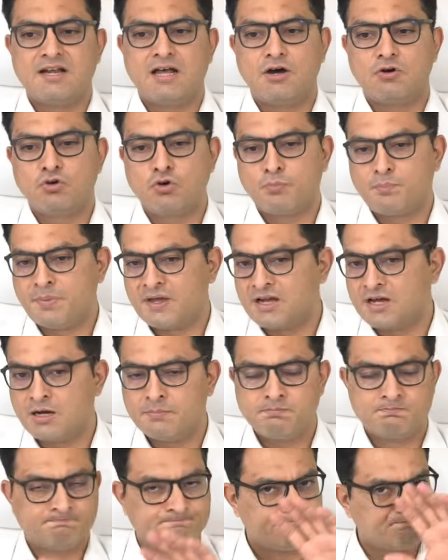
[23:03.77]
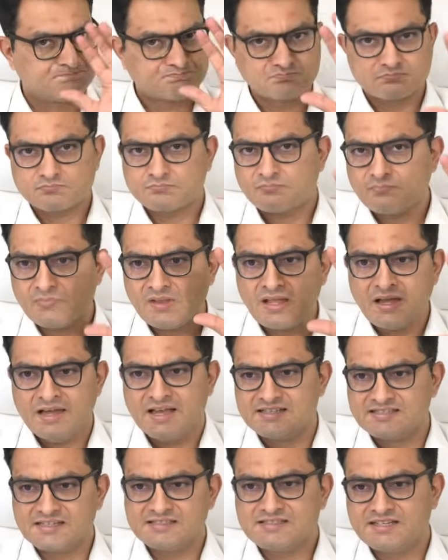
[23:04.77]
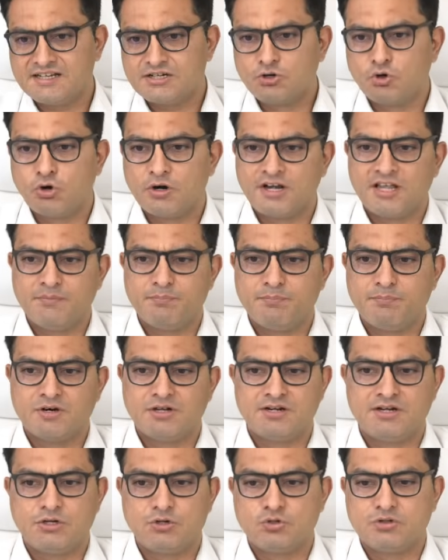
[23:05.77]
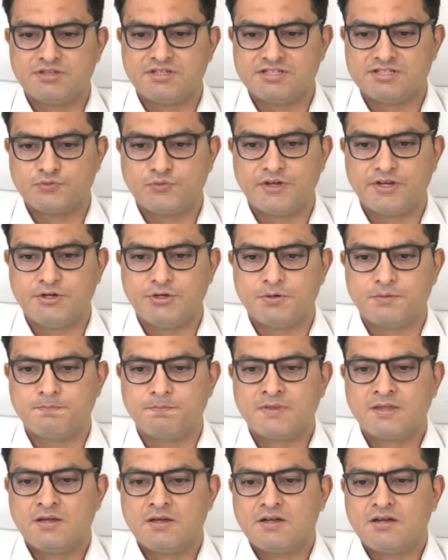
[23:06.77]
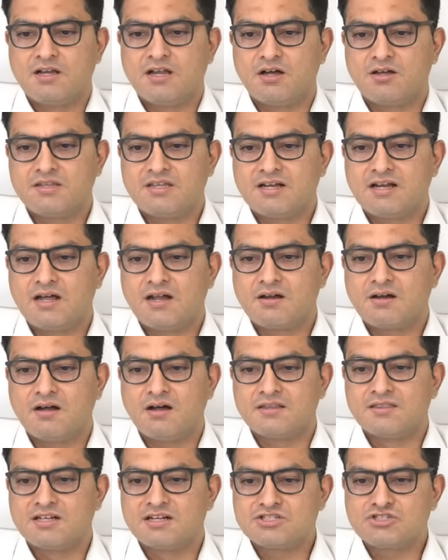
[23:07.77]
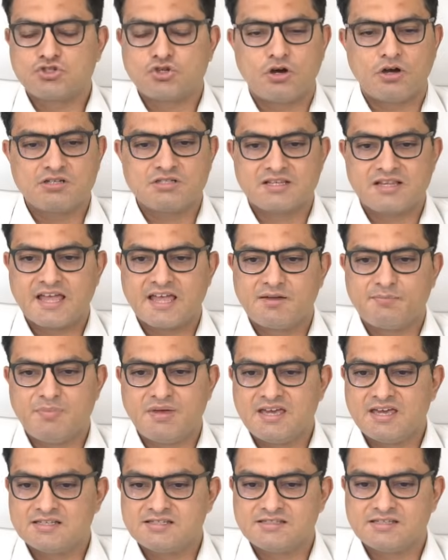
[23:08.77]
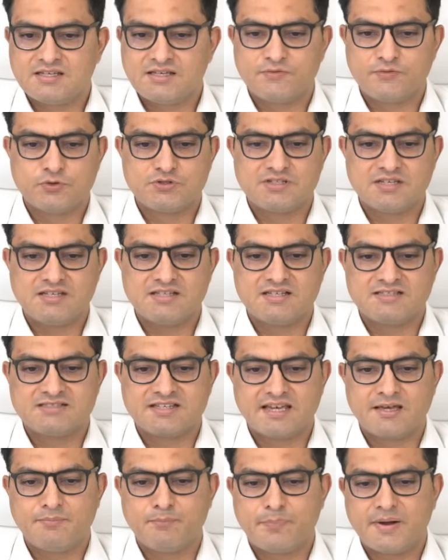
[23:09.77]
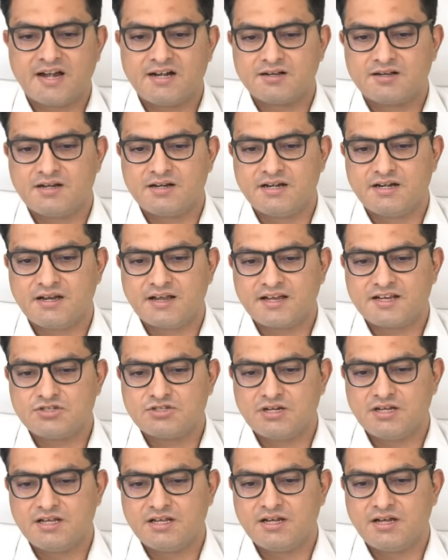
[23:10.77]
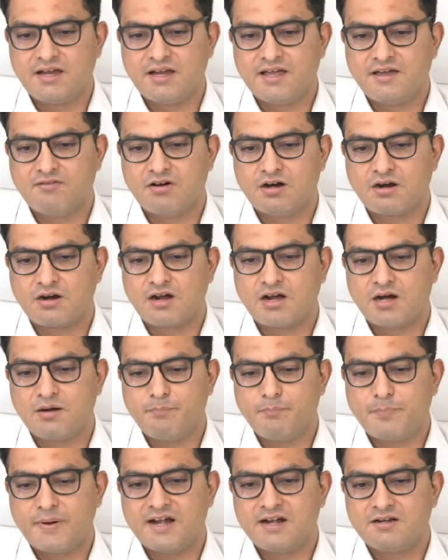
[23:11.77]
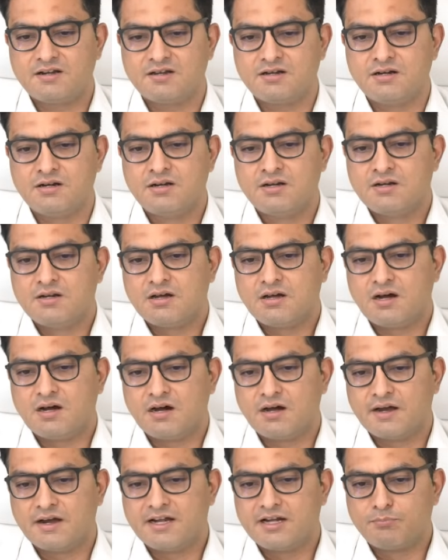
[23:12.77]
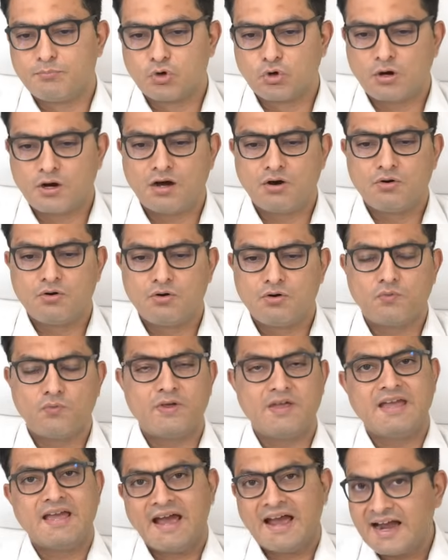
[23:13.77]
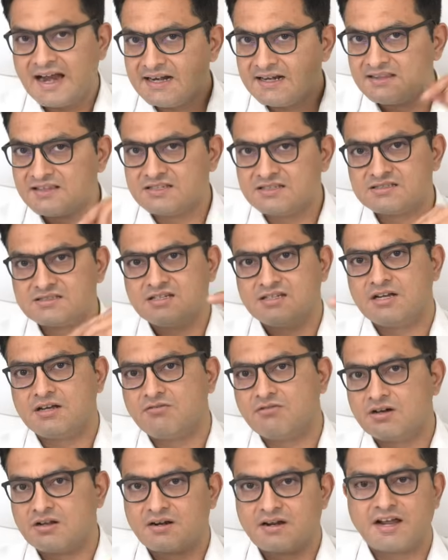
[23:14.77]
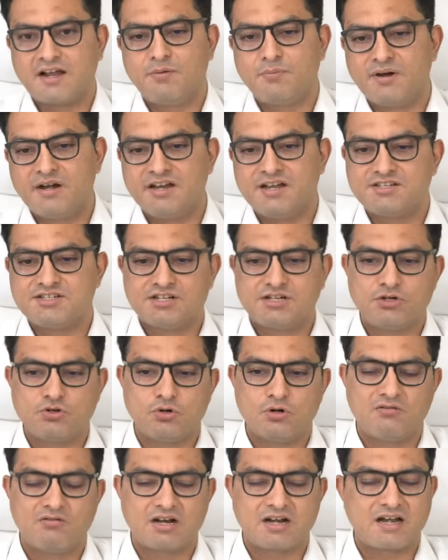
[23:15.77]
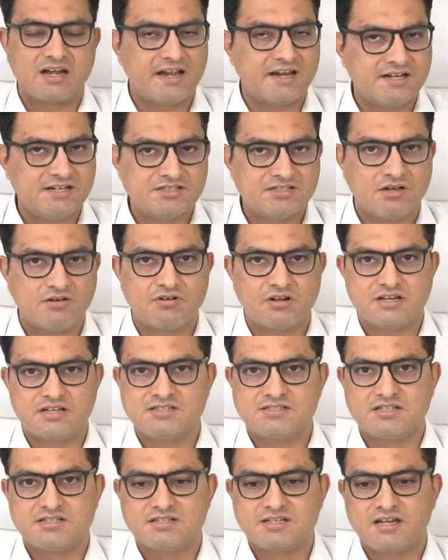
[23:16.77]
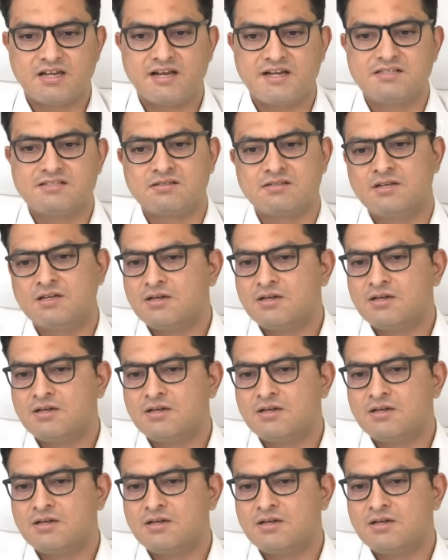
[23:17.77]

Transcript: and how to pick up, as I said, go deeper into this video. Now there are other stocks like BSE. If you see the same pattern, it actually gave a cup pattern. It broke out. We had this in our recommendation to our clients, our research clients.